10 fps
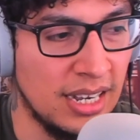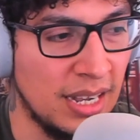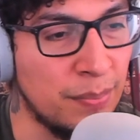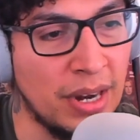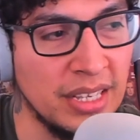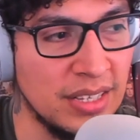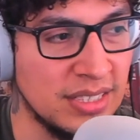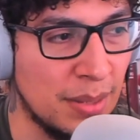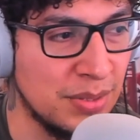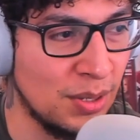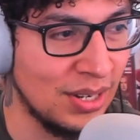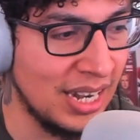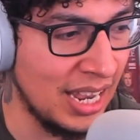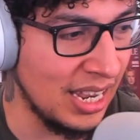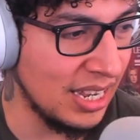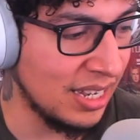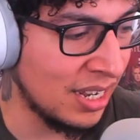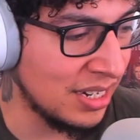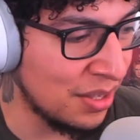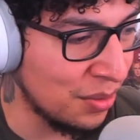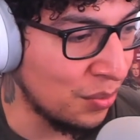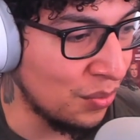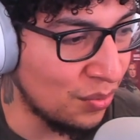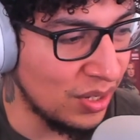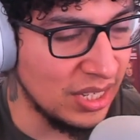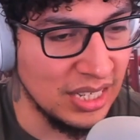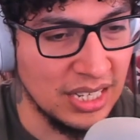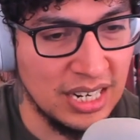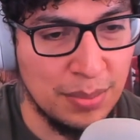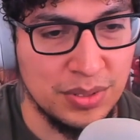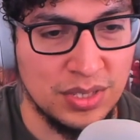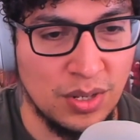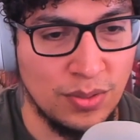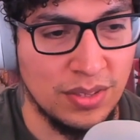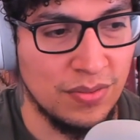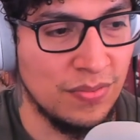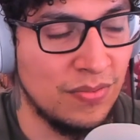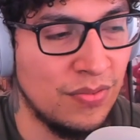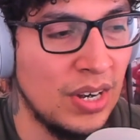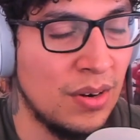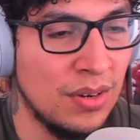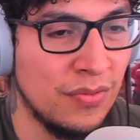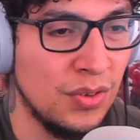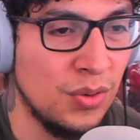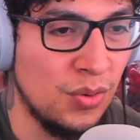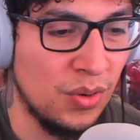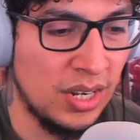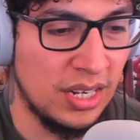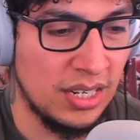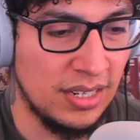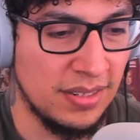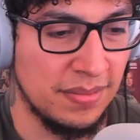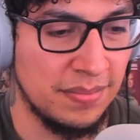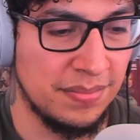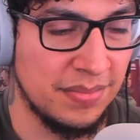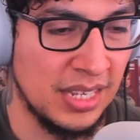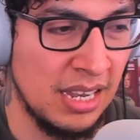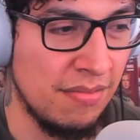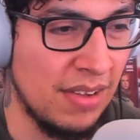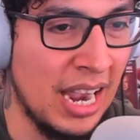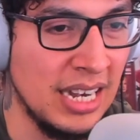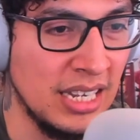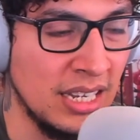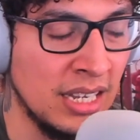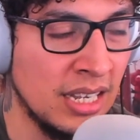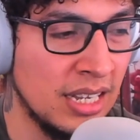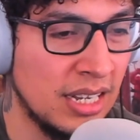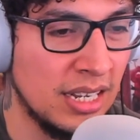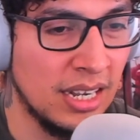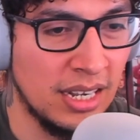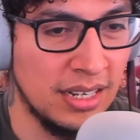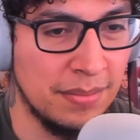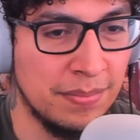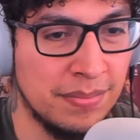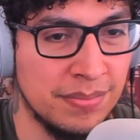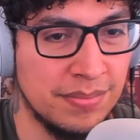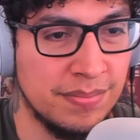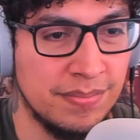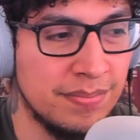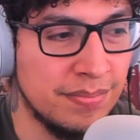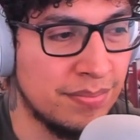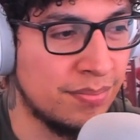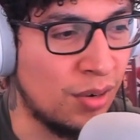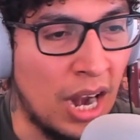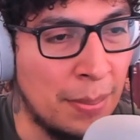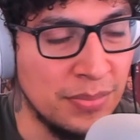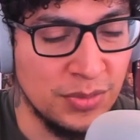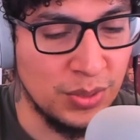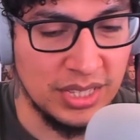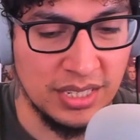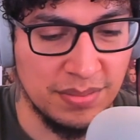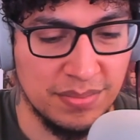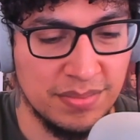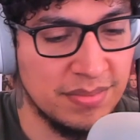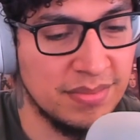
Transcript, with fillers: Uh, I'd probably give this episode an eight. Another really good episode with very few, uh, if any, uh, problems with it